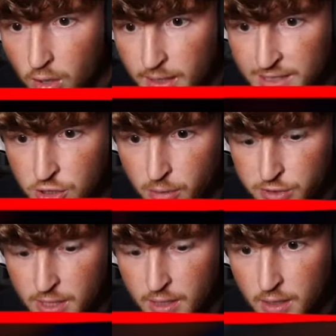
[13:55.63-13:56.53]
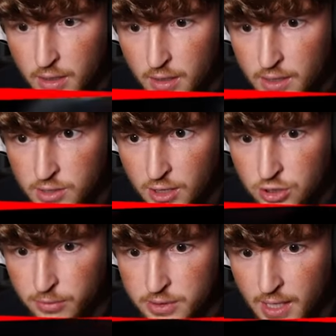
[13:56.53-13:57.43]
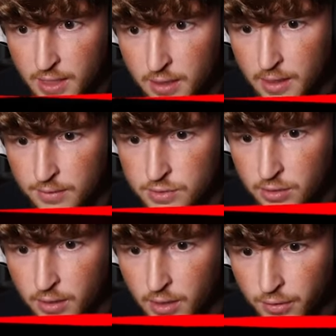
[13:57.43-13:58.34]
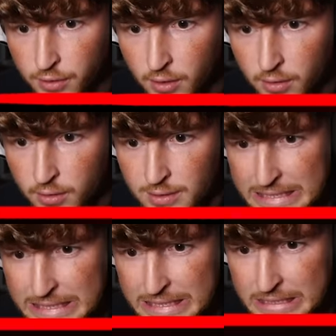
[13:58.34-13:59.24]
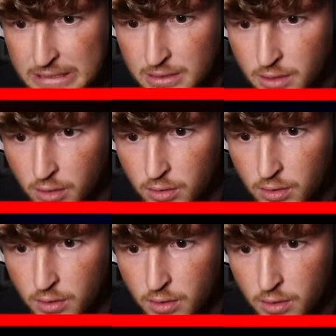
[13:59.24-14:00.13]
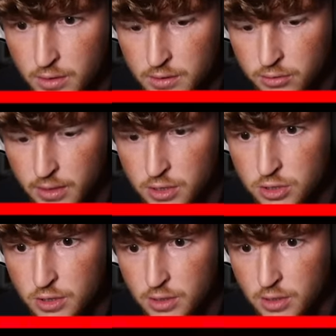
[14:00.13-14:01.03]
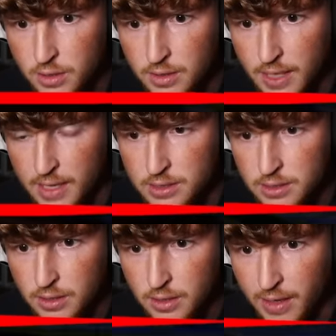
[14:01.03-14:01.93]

Guys, he's almost dead. He's actually almost dead. I have zero health though. No. Syringe. Yes.